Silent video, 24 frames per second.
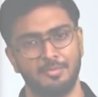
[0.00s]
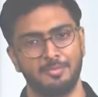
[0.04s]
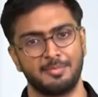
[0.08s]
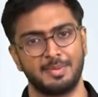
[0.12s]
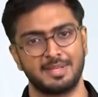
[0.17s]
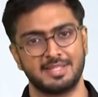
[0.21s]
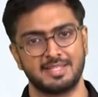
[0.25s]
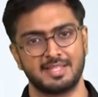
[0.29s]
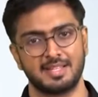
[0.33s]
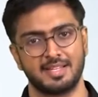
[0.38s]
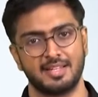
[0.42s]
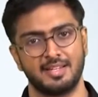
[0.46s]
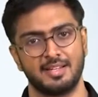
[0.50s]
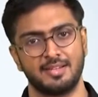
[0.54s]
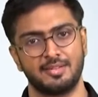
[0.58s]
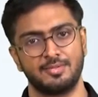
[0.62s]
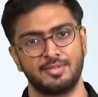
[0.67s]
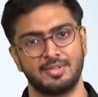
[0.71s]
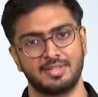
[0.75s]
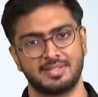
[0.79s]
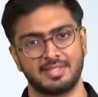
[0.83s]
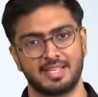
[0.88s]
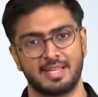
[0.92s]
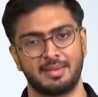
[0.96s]
would basically
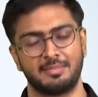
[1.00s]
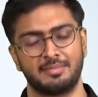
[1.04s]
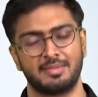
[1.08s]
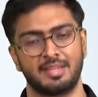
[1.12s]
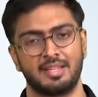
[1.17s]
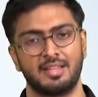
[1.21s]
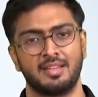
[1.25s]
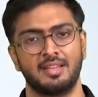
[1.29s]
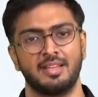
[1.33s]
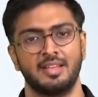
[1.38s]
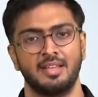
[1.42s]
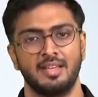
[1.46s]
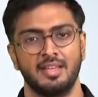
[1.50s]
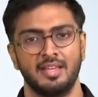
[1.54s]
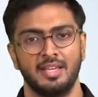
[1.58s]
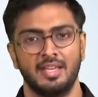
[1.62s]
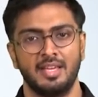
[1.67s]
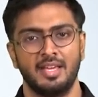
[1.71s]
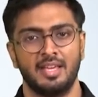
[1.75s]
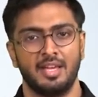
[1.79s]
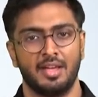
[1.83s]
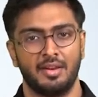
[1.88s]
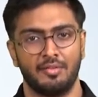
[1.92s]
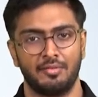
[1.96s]
do the same thing
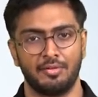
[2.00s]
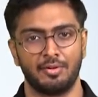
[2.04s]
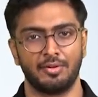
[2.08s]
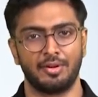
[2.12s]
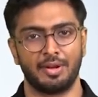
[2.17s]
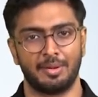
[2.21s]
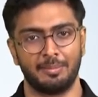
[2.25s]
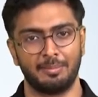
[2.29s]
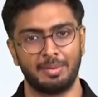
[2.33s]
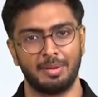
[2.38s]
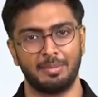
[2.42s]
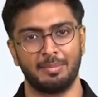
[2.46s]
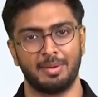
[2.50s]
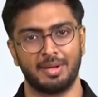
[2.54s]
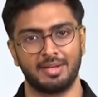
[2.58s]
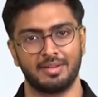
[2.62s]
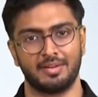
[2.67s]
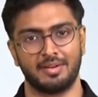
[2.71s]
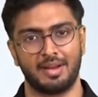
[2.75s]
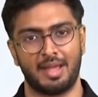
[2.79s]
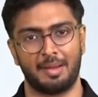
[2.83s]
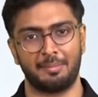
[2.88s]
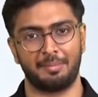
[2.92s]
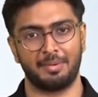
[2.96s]
it would implement
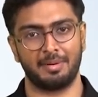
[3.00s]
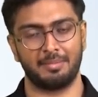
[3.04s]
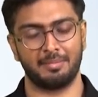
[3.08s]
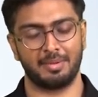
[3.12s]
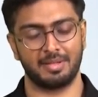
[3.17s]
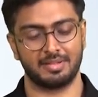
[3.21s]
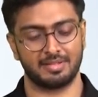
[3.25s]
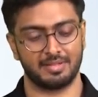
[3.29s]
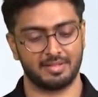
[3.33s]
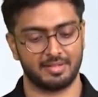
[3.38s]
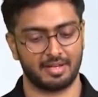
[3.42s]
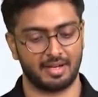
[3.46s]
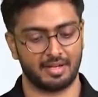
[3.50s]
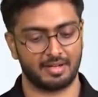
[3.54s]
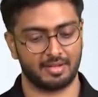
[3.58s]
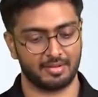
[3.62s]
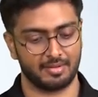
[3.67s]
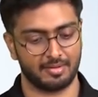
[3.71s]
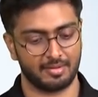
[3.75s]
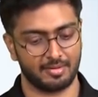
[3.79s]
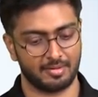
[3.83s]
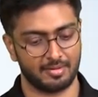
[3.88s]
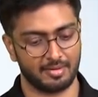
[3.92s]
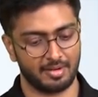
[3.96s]
the wrapper method at
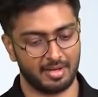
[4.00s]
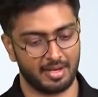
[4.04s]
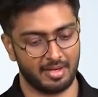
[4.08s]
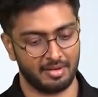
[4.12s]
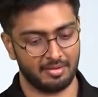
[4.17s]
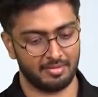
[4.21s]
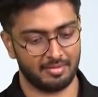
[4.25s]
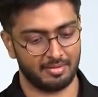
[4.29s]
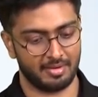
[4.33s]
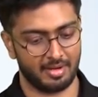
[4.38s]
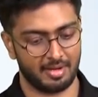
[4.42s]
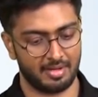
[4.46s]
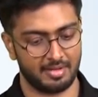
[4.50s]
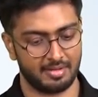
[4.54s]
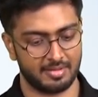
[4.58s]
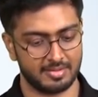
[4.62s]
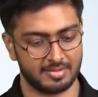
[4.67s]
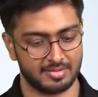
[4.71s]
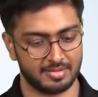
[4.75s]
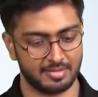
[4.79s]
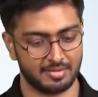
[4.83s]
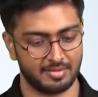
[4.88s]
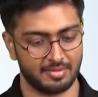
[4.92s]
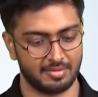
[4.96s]
your end right
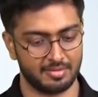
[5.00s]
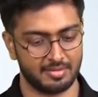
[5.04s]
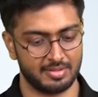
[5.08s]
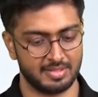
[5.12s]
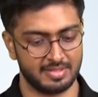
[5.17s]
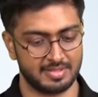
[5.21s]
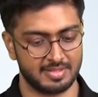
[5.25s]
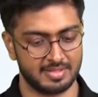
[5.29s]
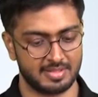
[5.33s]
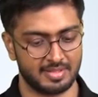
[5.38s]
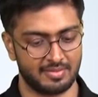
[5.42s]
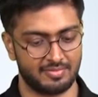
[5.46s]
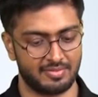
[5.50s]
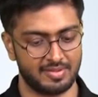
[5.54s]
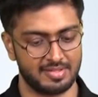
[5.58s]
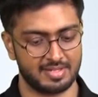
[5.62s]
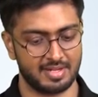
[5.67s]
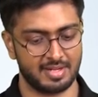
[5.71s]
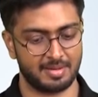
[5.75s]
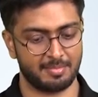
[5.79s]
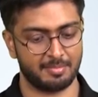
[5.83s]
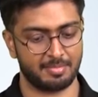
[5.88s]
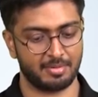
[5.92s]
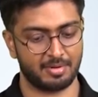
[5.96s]
so this is a
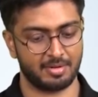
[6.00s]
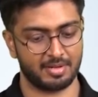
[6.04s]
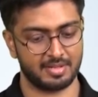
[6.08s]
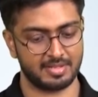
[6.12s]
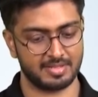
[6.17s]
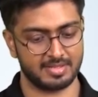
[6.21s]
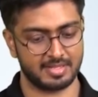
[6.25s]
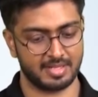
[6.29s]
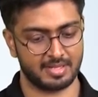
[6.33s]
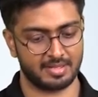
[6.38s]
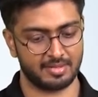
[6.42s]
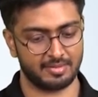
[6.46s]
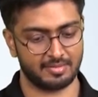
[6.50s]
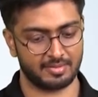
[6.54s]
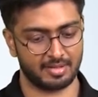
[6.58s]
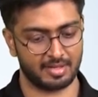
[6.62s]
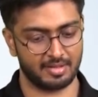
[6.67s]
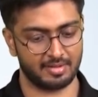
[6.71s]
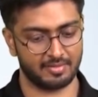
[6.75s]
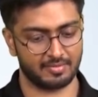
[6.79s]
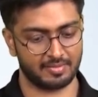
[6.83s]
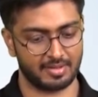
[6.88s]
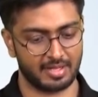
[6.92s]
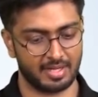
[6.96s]
feature importance that you
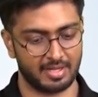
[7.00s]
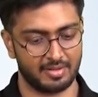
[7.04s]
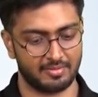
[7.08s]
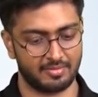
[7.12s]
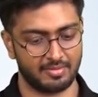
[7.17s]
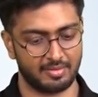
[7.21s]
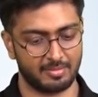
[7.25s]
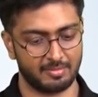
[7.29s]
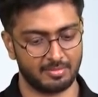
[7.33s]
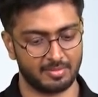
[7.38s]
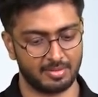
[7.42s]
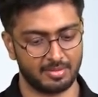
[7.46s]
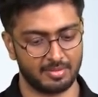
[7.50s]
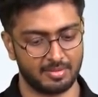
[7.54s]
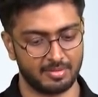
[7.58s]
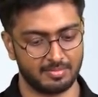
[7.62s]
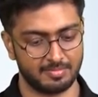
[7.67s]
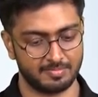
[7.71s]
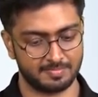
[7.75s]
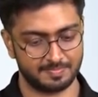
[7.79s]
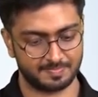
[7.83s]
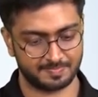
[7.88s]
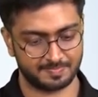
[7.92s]
kind of get from the